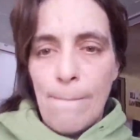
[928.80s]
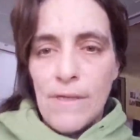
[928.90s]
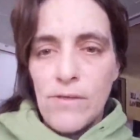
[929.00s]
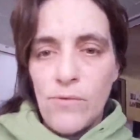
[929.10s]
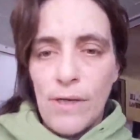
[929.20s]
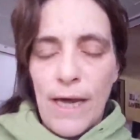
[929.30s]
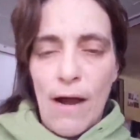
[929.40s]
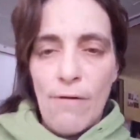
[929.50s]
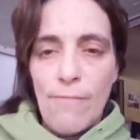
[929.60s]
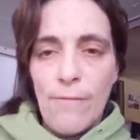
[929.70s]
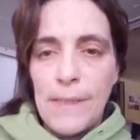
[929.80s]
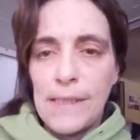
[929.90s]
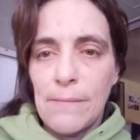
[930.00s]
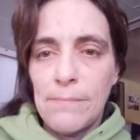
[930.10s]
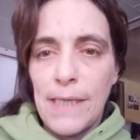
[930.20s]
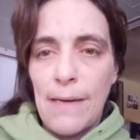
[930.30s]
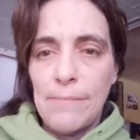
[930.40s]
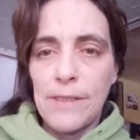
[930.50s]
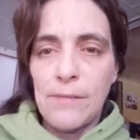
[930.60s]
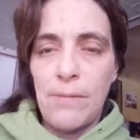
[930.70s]
it's really hard for me
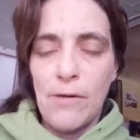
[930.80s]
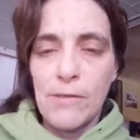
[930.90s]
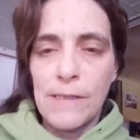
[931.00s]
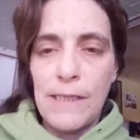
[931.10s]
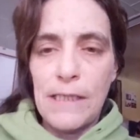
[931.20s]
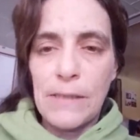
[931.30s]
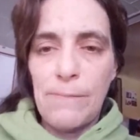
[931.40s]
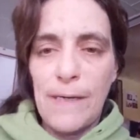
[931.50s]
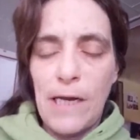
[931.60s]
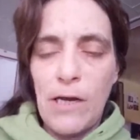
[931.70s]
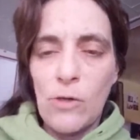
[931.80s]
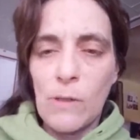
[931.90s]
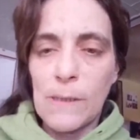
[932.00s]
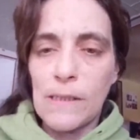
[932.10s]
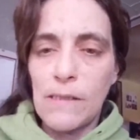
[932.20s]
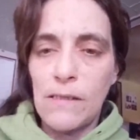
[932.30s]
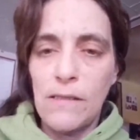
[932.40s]
sometimes to post these videos,